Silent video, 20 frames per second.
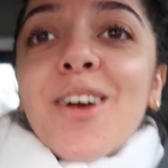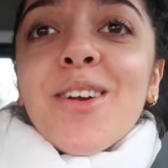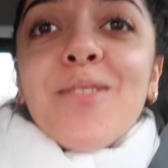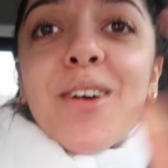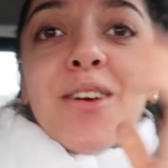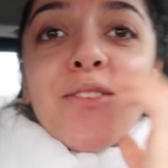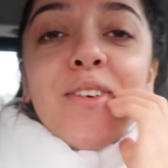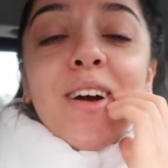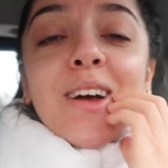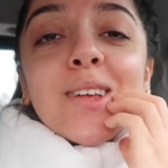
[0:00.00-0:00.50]
One of
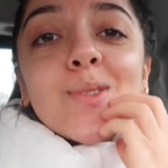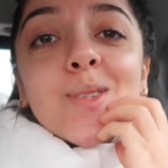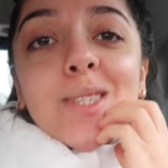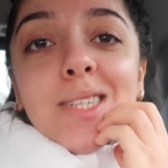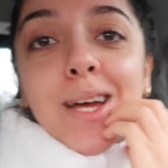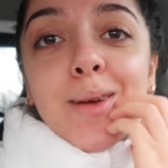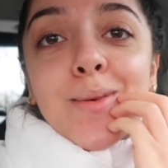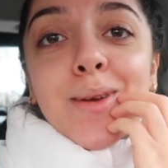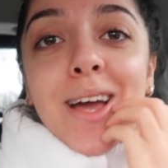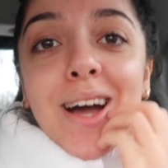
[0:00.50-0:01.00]
my friends
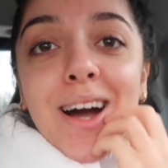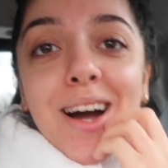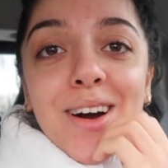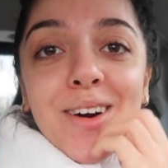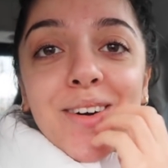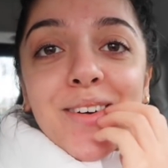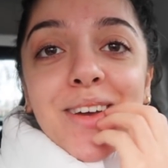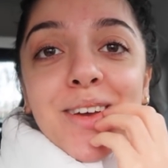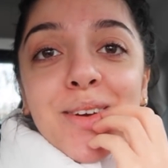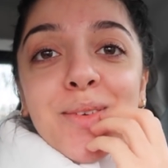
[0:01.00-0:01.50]
told me
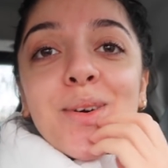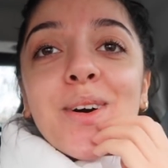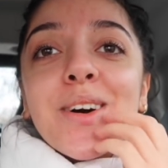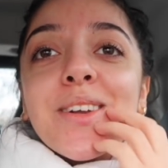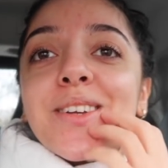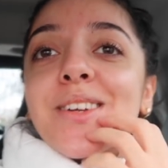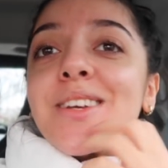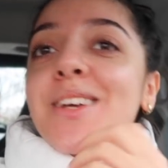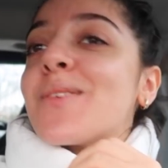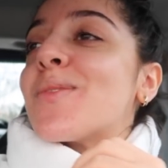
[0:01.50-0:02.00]
how he
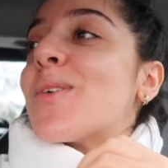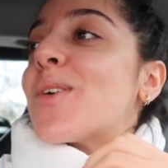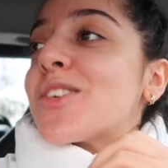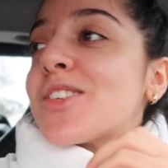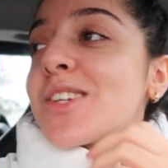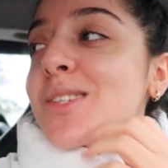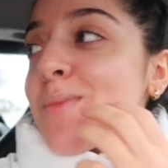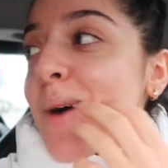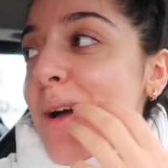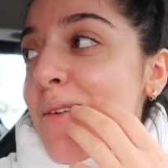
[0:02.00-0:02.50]

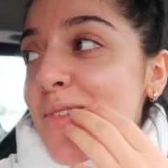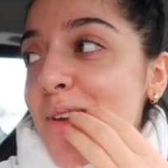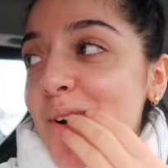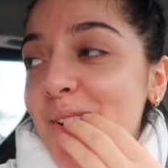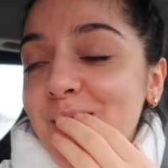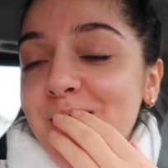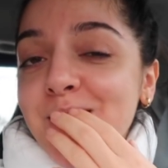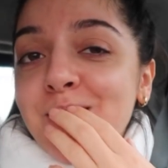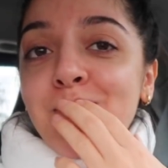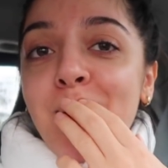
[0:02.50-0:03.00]
watches my
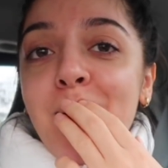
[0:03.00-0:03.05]
vlogs.